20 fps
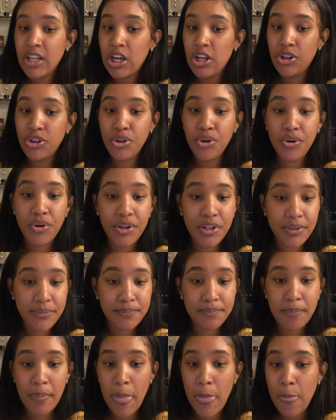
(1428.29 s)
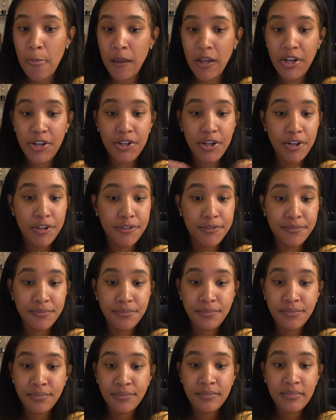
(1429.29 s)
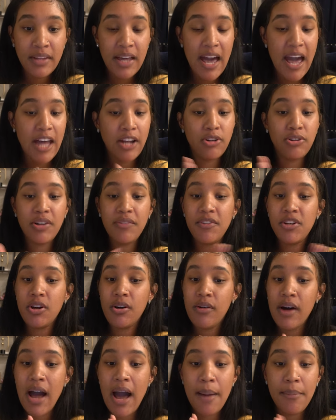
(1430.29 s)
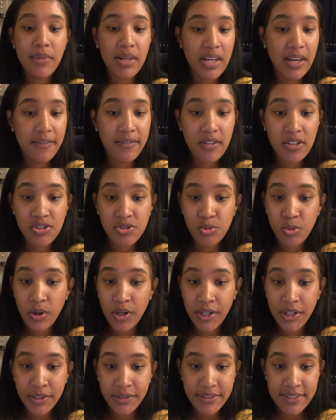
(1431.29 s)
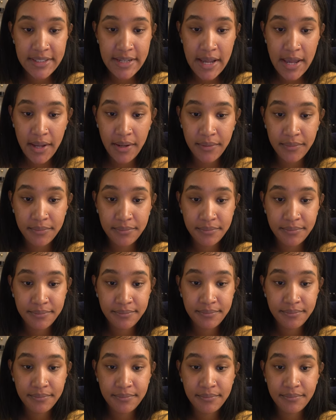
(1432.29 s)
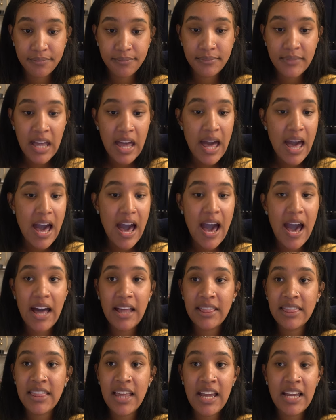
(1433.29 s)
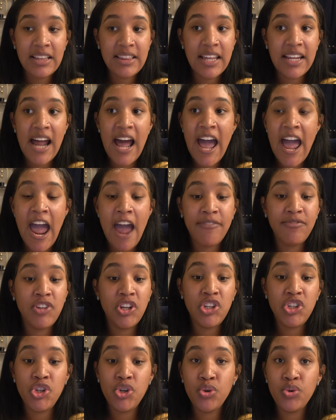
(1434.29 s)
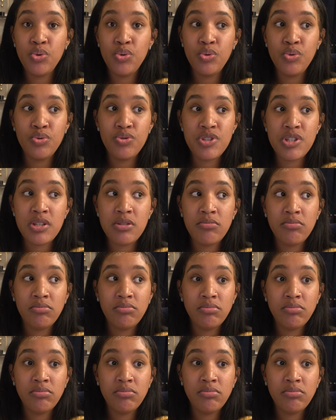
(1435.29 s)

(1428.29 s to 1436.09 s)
Lord, you know, I don't even know how I'm going to give this word today. I think that I have to use